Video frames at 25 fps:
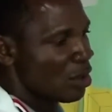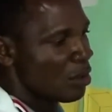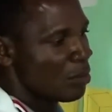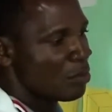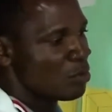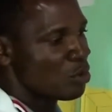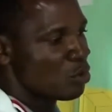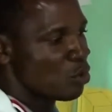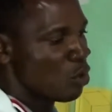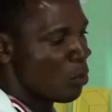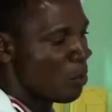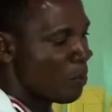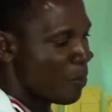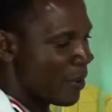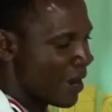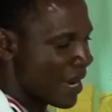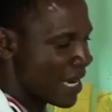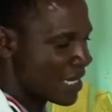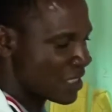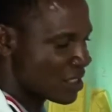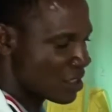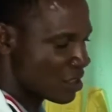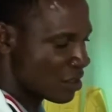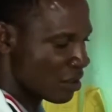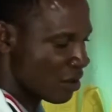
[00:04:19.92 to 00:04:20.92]
you
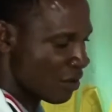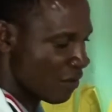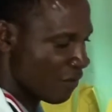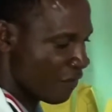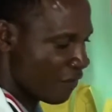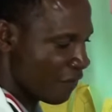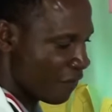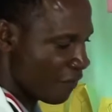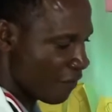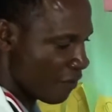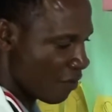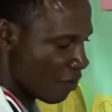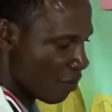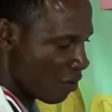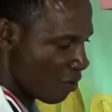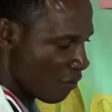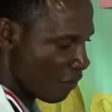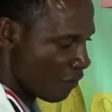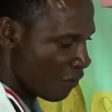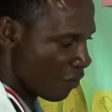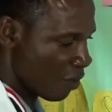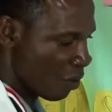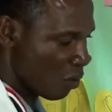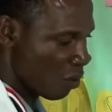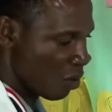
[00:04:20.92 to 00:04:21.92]
press
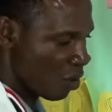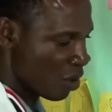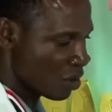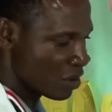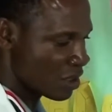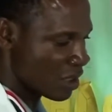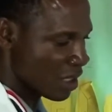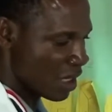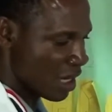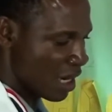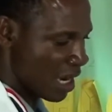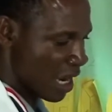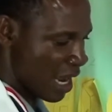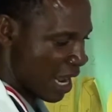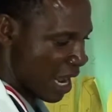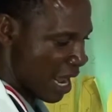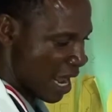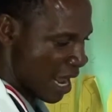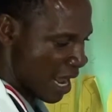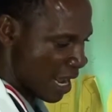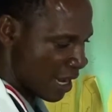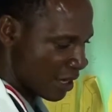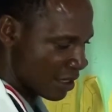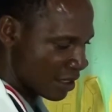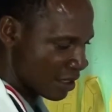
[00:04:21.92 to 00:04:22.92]
forward
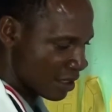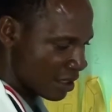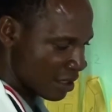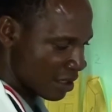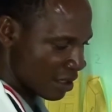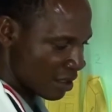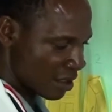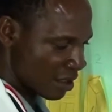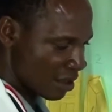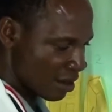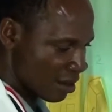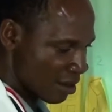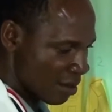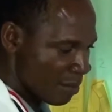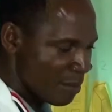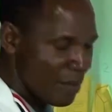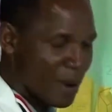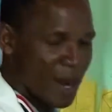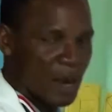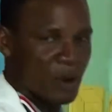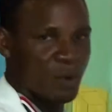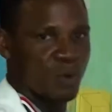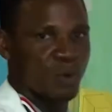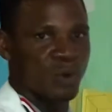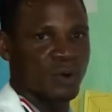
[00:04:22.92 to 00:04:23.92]
and
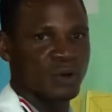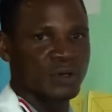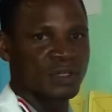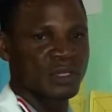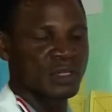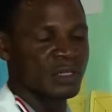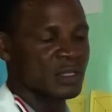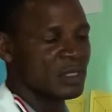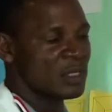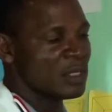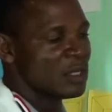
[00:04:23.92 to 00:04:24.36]
backward.